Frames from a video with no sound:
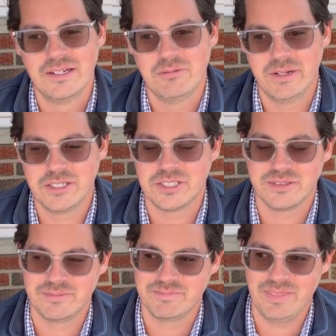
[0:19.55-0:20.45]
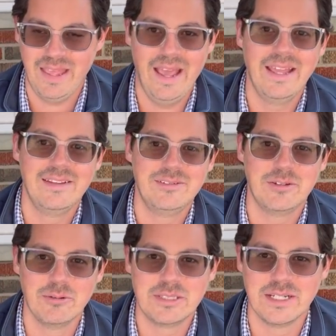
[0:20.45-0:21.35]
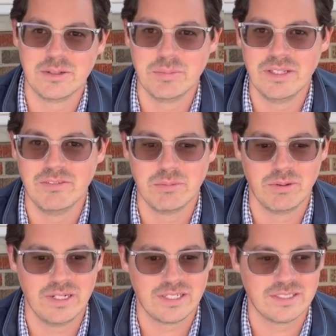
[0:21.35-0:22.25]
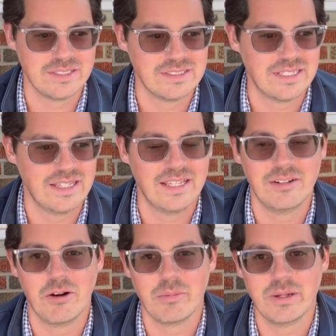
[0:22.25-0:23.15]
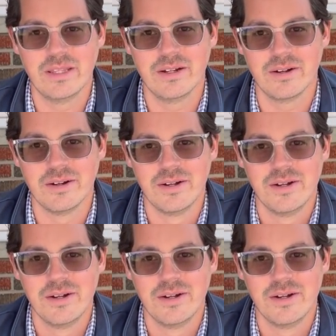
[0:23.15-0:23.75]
which I don't tend to believe the predictions. I think normally they're,